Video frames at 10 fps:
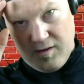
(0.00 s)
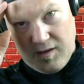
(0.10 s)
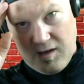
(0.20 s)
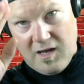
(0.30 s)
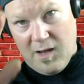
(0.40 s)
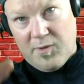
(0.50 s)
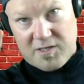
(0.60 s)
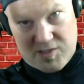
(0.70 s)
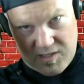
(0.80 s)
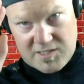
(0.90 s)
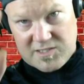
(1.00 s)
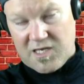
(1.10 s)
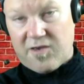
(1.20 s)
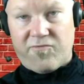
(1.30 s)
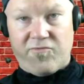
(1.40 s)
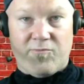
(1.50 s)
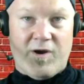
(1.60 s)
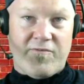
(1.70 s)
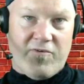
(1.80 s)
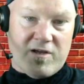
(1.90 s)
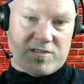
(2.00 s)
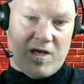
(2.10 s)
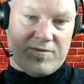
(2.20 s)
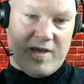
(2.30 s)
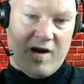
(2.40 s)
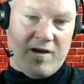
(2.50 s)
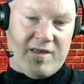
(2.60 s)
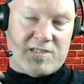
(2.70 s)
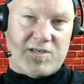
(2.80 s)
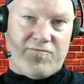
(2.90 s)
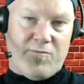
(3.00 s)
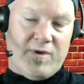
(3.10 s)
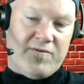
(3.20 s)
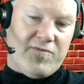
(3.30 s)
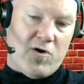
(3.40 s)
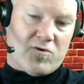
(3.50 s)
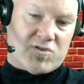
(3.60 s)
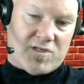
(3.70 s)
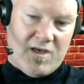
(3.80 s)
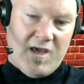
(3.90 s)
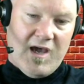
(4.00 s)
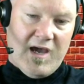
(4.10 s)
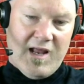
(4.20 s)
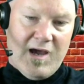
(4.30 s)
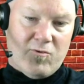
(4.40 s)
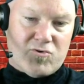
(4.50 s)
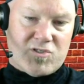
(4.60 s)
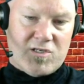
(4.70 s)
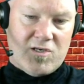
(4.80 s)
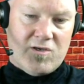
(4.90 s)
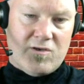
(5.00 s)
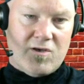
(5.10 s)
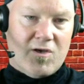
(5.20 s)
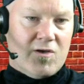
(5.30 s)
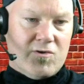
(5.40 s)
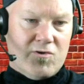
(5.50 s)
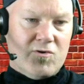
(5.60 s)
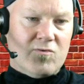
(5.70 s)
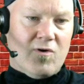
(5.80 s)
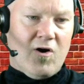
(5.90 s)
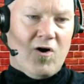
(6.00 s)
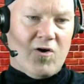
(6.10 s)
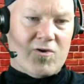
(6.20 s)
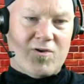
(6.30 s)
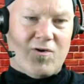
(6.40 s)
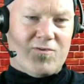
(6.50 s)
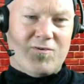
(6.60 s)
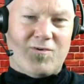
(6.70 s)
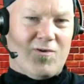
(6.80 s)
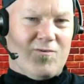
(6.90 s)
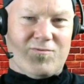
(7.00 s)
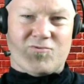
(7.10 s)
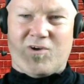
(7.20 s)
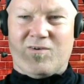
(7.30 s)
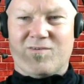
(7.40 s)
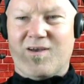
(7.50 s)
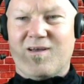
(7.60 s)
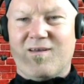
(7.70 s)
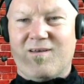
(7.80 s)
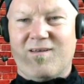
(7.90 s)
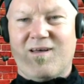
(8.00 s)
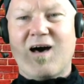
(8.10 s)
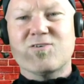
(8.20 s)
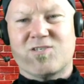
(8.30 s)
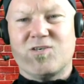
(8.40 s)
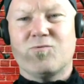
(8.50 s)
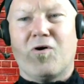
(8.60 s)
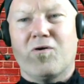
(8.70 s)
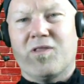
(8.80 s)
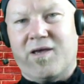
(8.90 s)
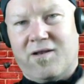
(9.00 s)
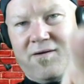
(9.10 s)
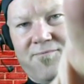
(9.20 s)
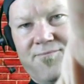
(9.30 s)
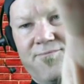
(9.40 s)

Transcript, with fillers: Again, God bless. Stay safe, my friends out there. That's it for me, folks. And I will see you all. You know the drill. I'll see you all later.